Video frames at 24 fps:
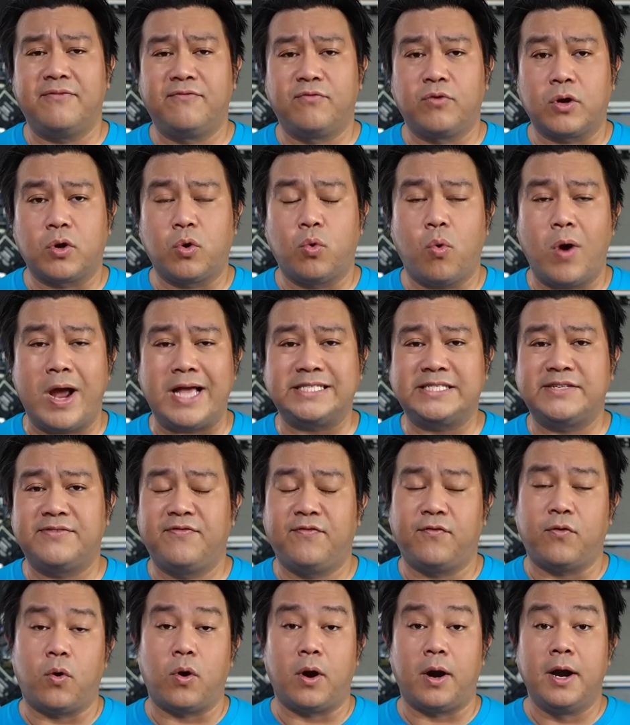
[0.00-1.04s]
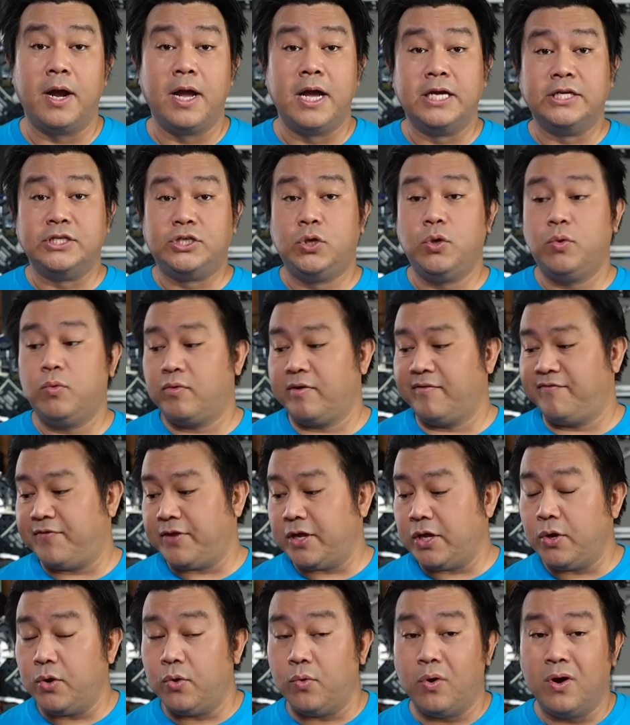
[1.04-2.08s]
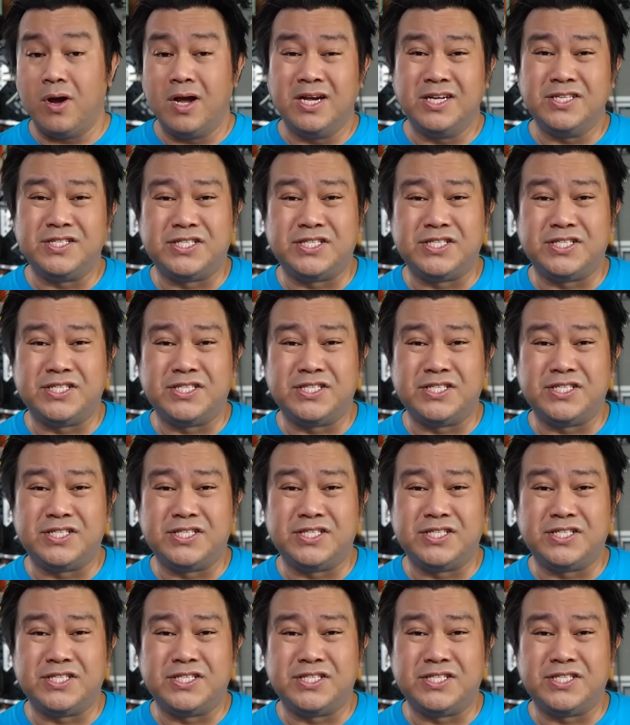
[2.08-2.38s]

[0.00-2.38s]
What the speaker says: of requests for to review.